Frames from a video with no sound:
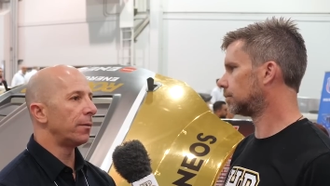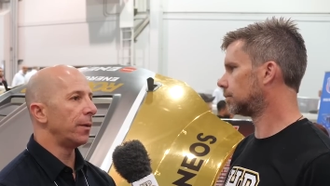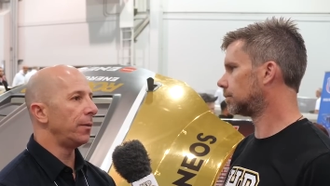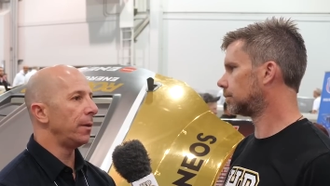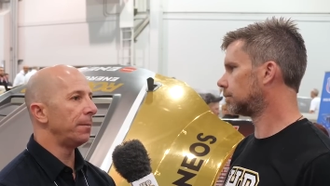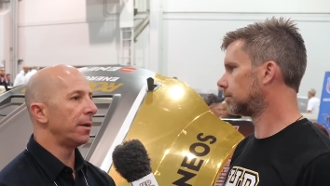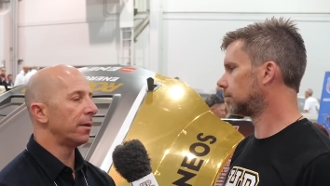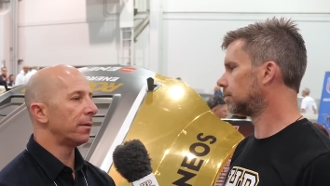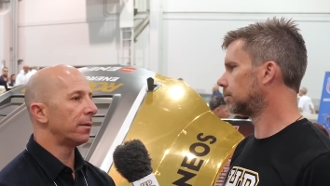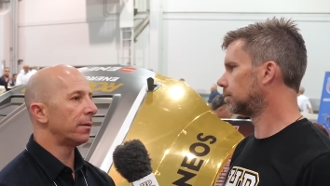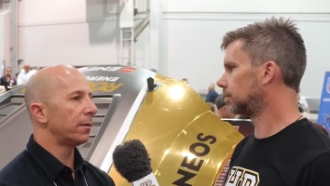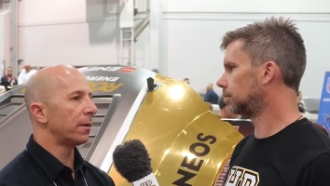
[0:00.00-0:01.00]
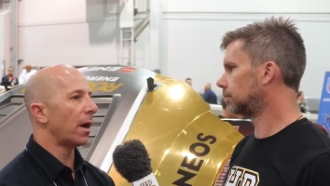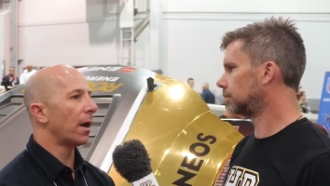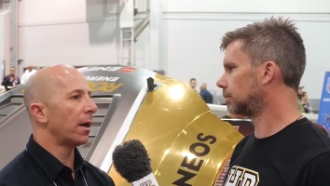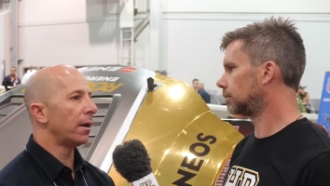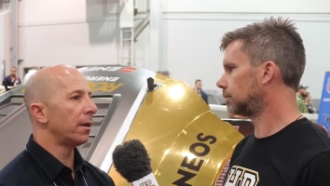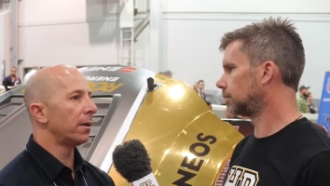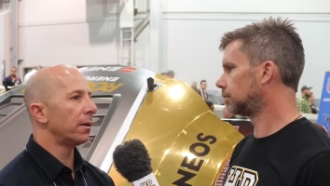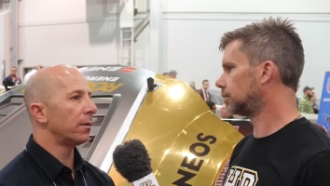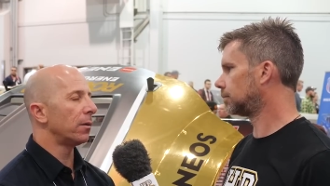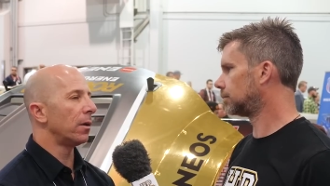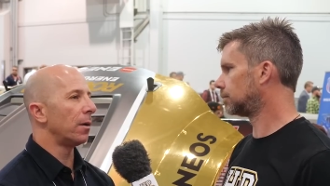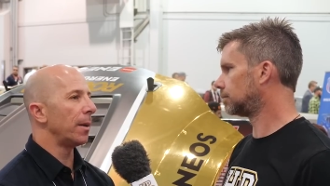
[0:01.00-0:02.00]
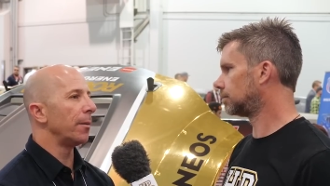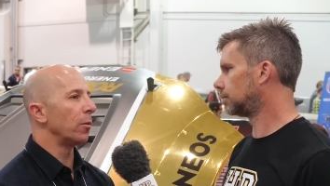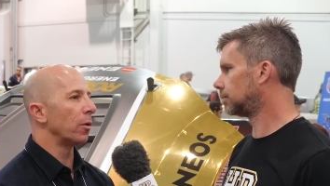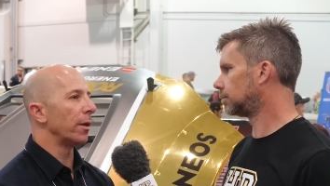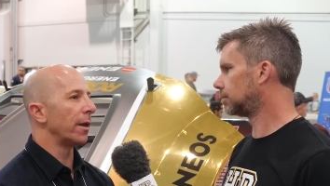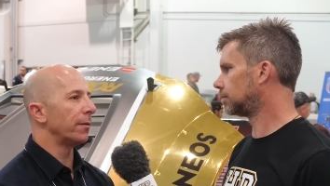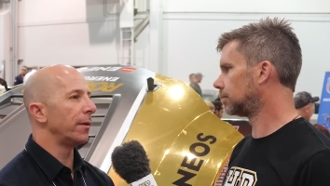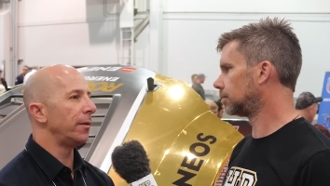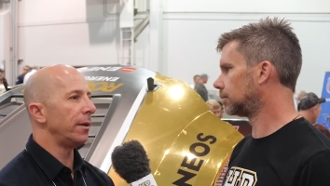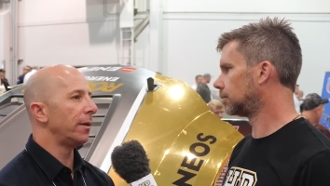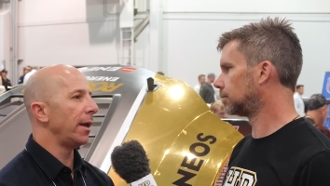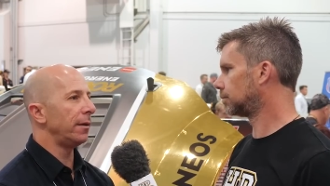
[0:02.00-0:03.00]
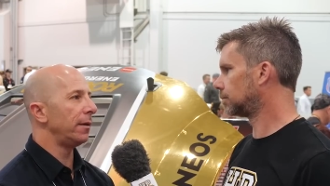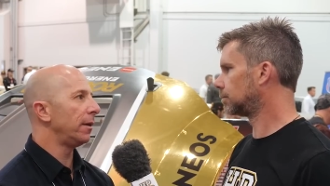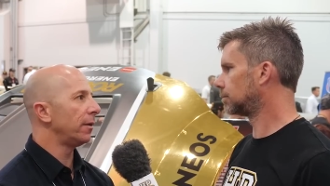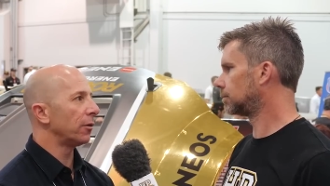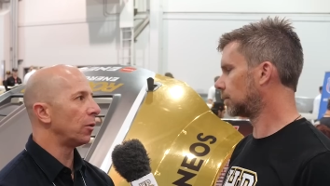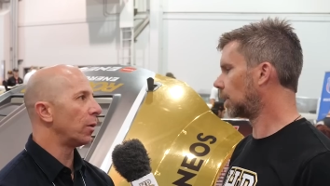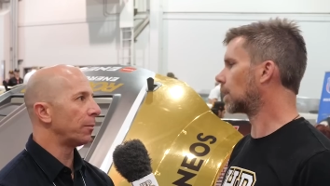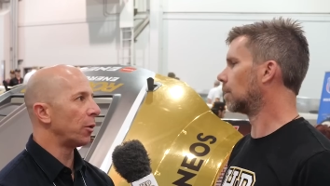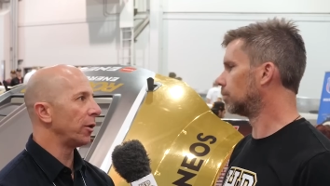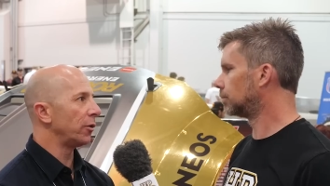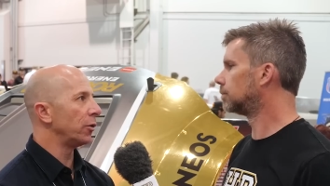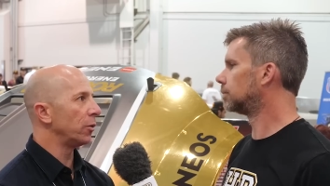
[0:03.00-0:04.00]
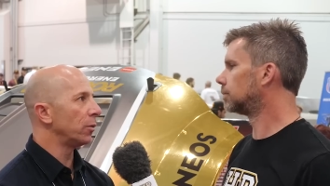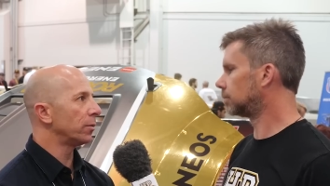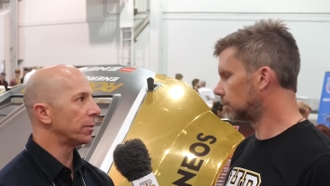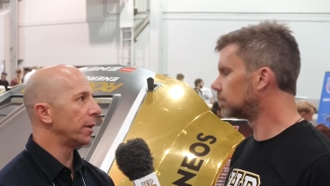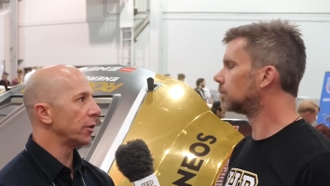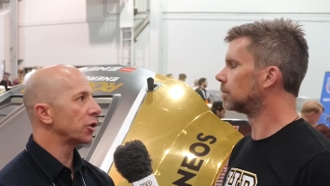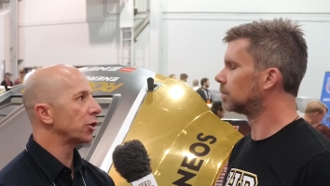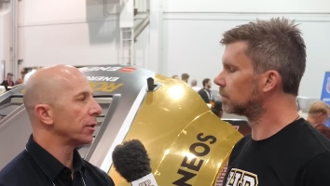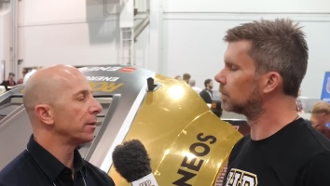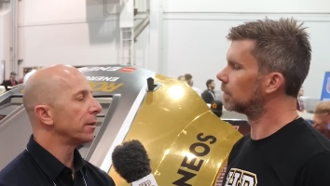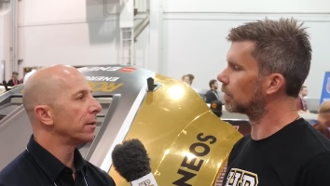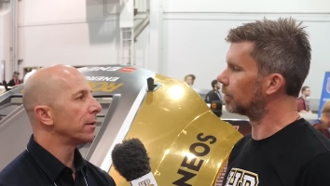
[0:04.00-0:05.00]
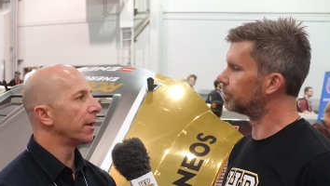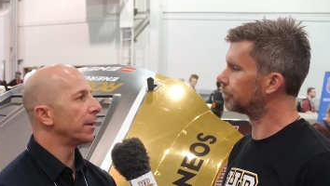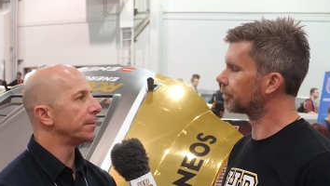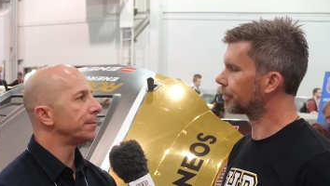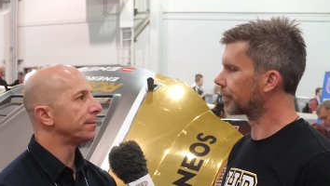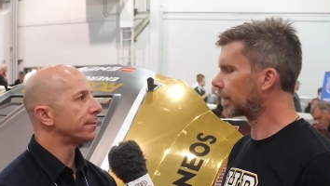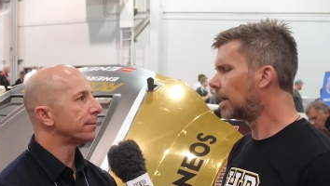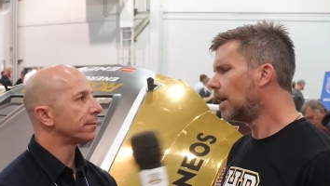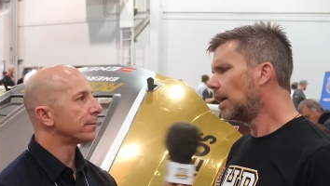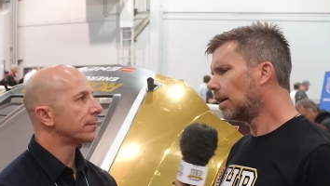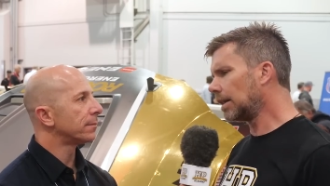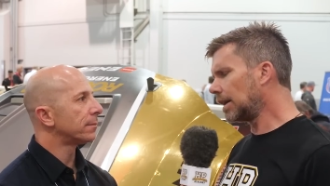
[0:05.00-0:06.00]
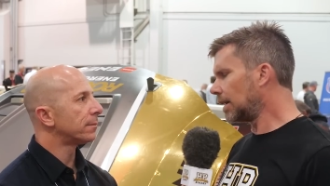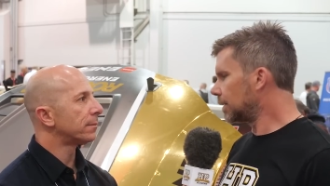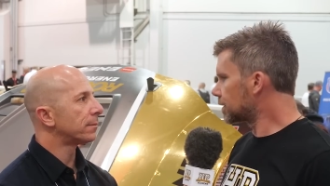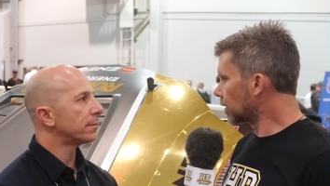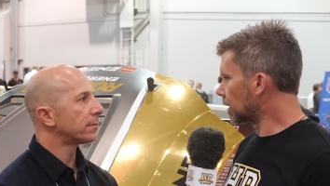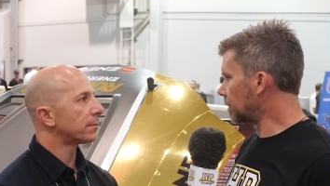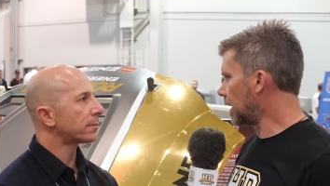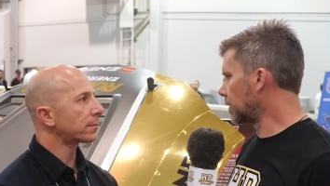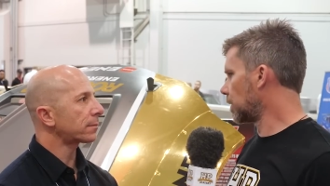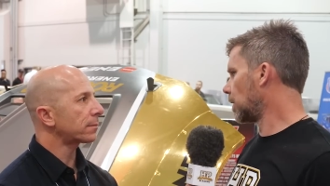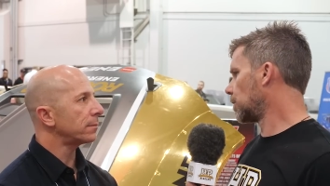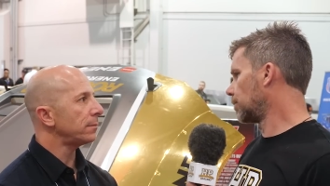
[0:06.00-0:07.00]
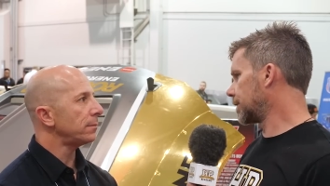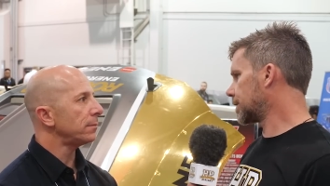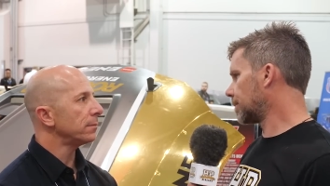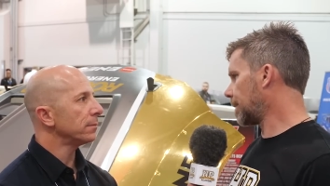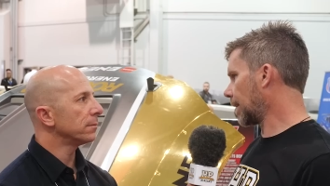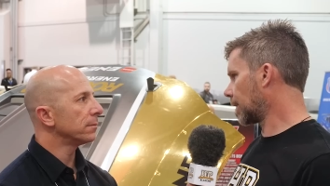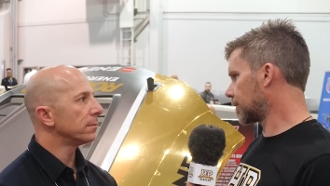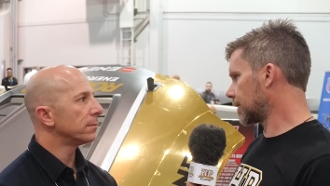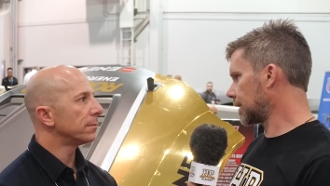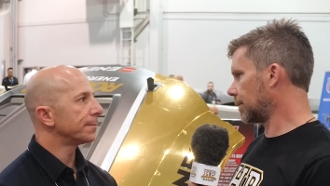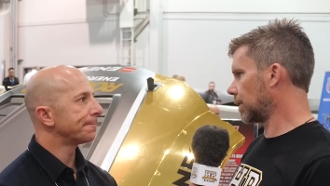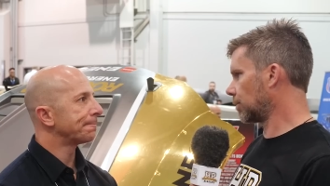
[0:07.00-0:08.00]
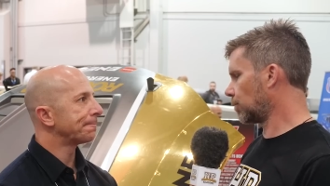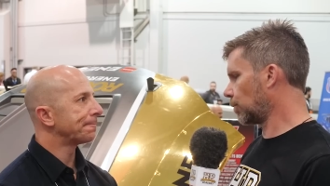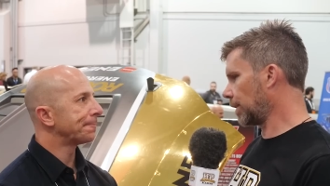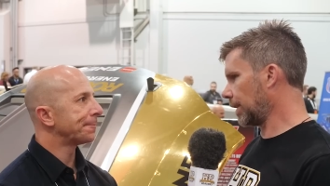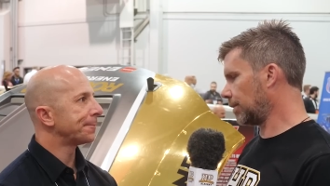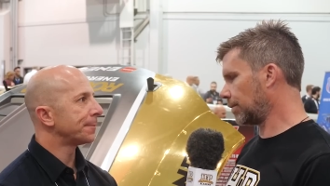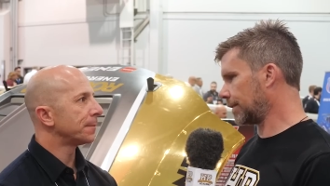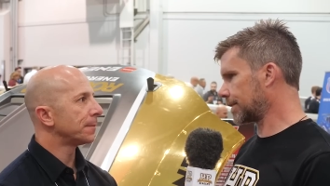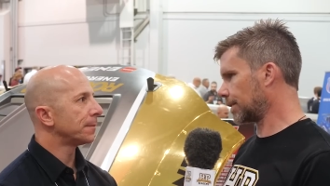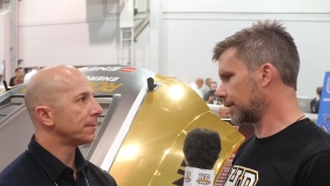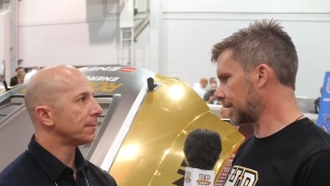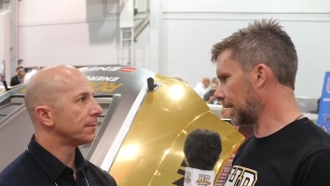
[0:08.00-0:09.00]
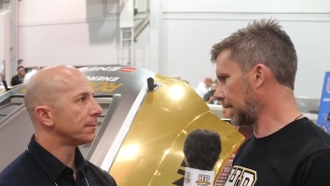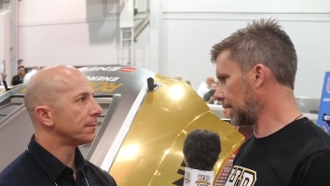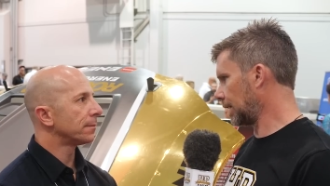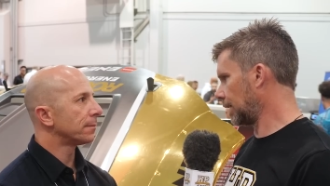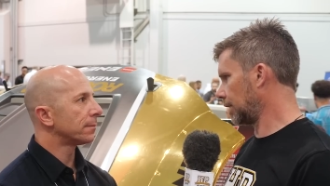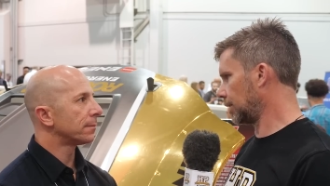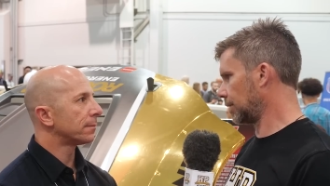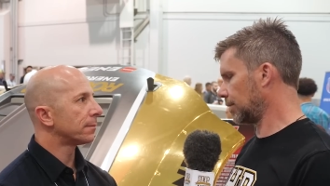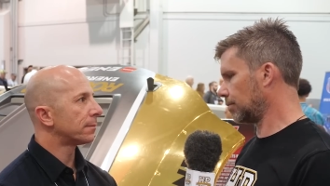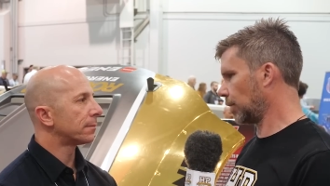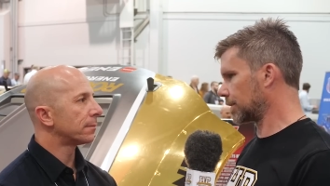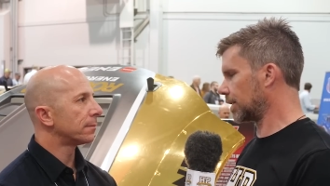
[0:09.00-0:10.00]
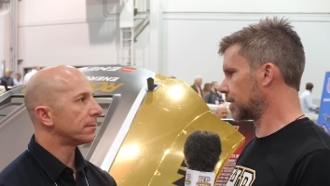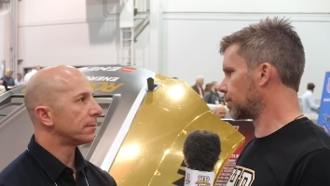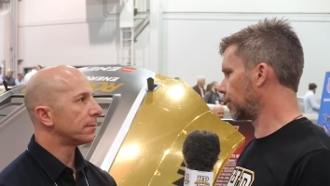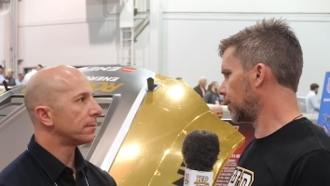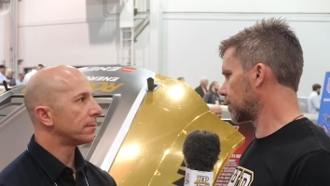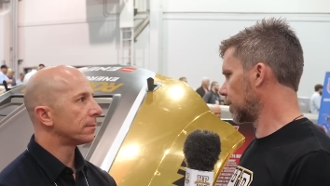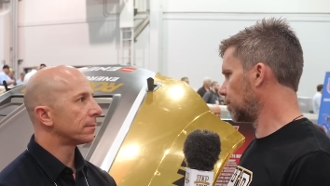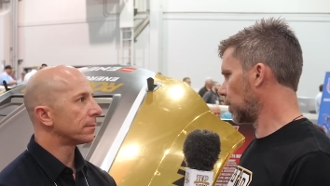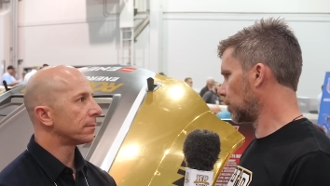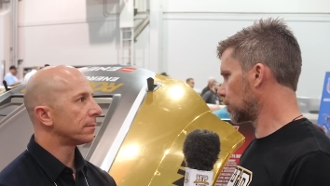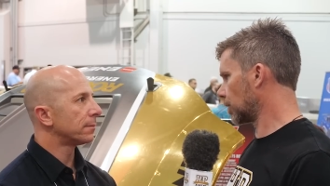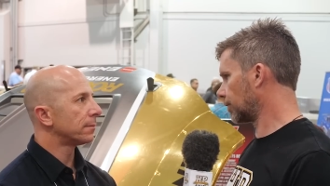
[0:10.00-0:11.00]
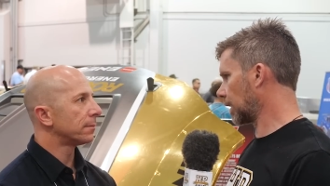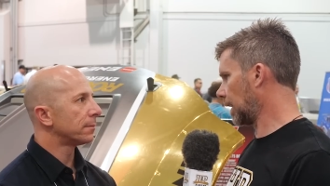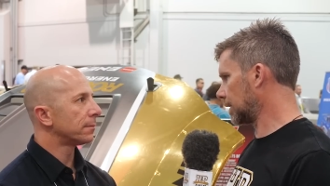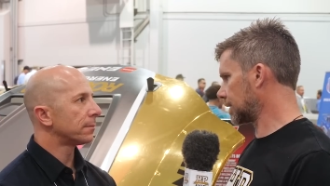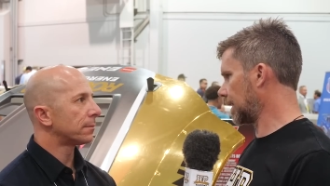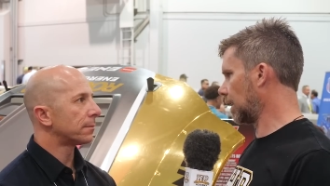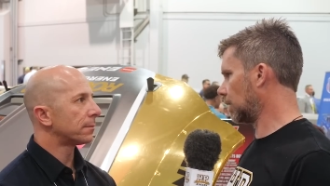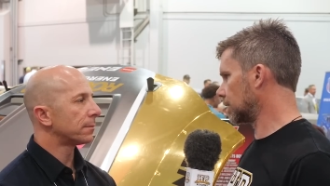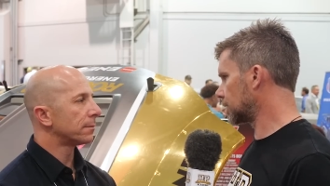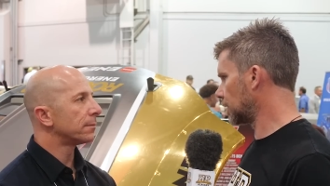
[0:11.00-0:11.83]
Speaker 1: 15 psi. No, maybe more than that. 15 to 18, so 1.2 ish. Yep.
Speaker 2: Right, uh, let, us talk about the, the rest of the package and something we, we sort of see in most of these professionally built drift cars now is